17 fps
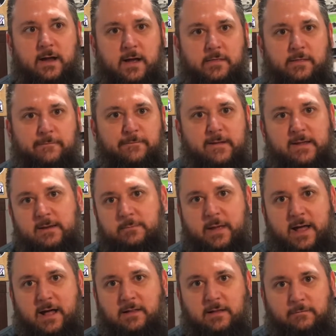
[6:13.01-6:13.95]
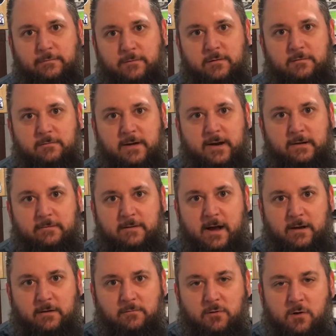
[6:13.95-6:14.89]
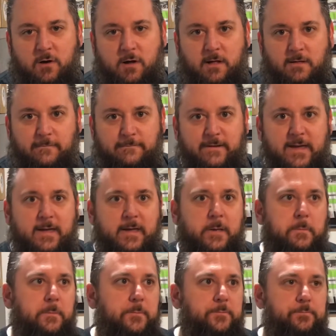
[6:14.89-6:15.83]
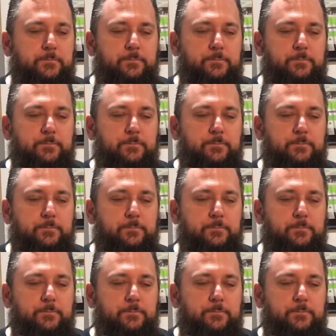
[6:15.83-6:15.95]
on the fan ballot for the Rock and Roll Hall of Fame.